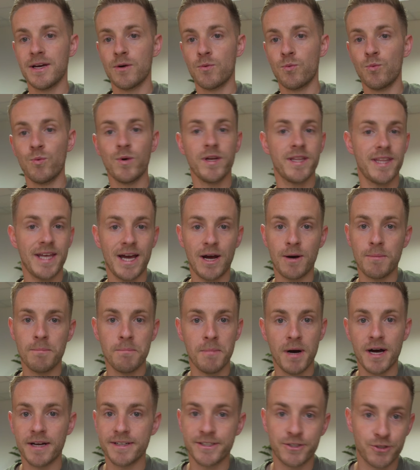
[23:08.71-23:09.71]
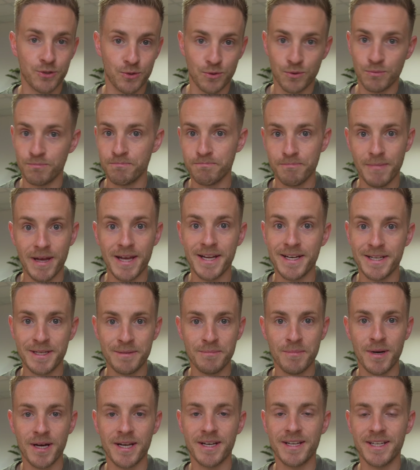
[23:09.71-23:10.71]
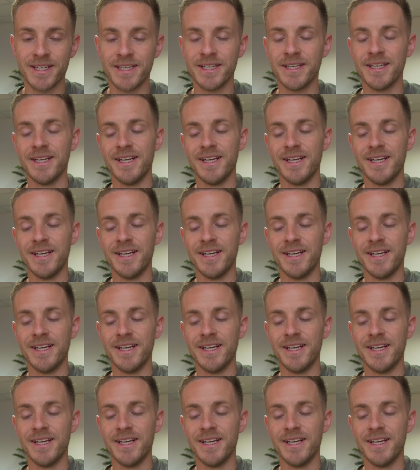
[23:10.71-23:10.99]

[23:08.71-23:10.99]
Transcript: without much or any money.